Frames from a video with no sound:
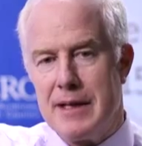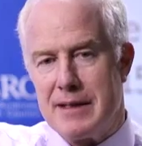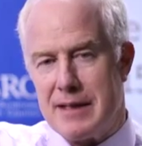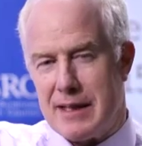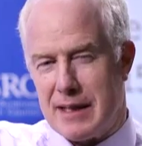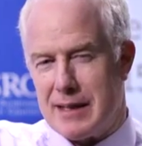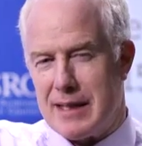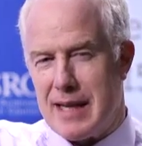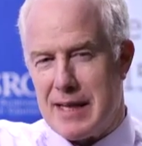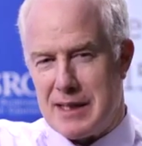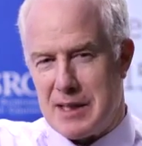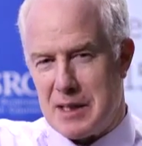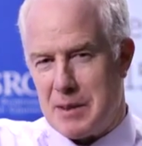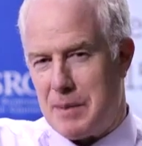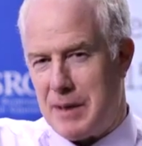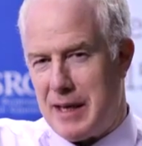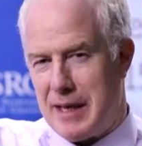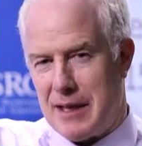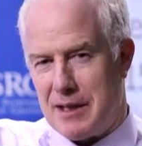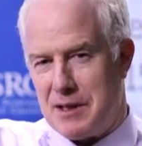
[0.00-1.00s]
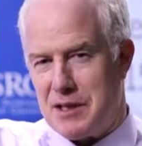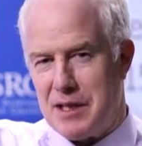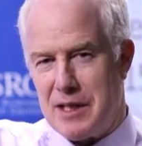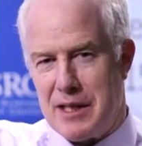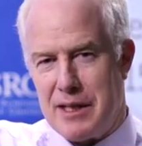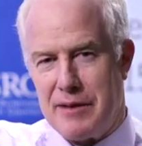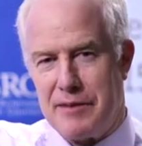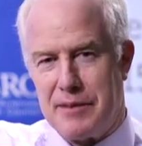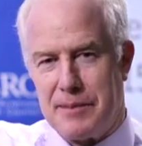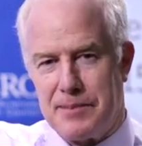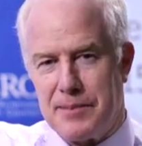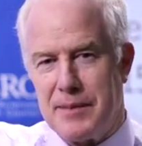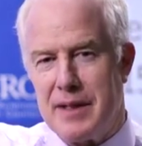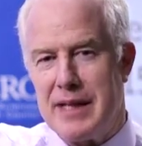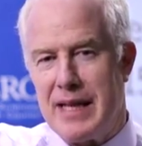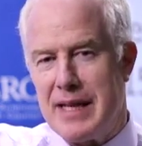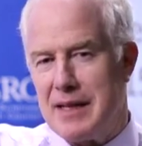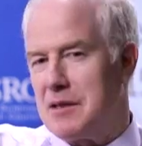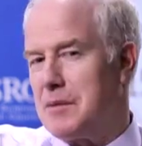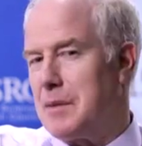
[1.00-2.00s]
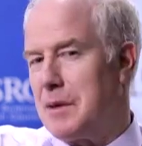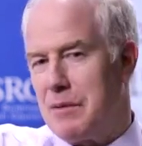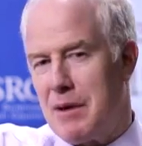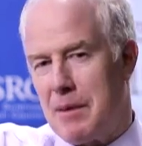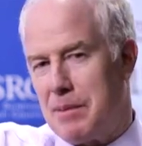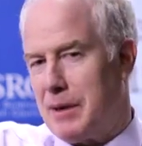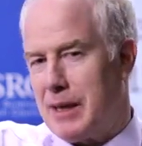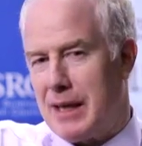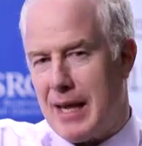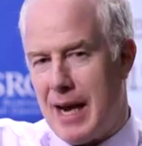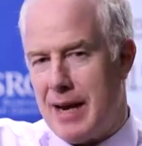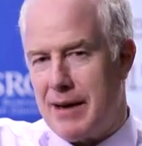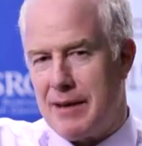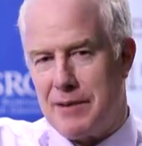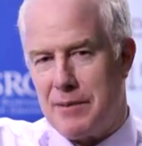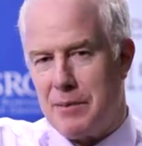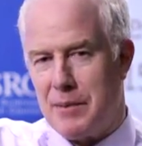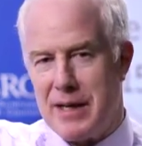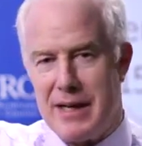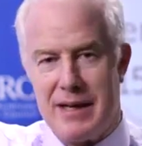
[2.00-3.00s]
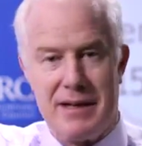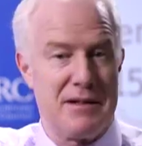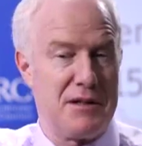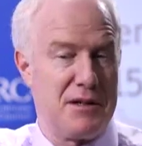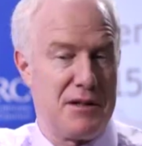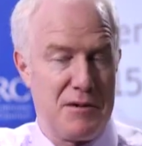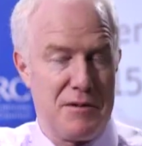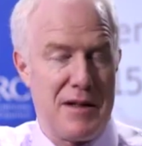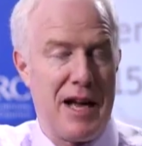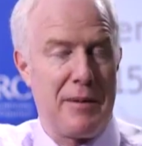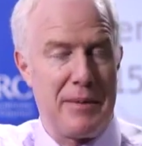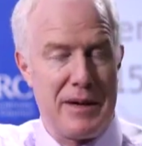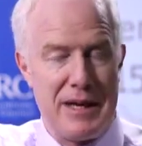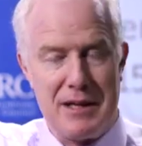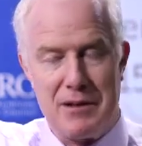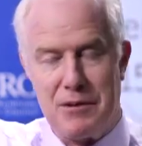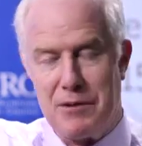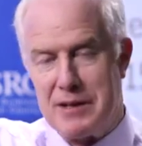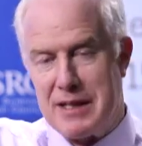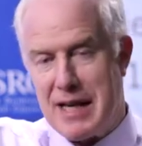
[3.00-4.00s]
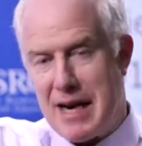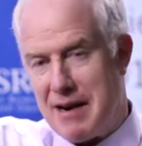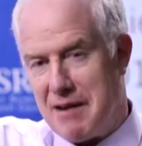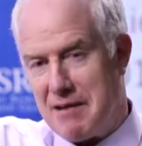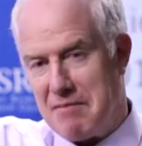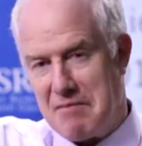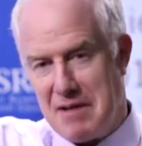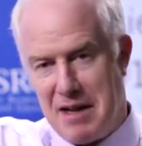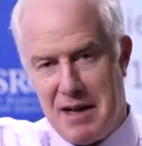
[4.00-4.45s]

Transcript: success is being achieved needs to be replicated. We need to do that. We need good data.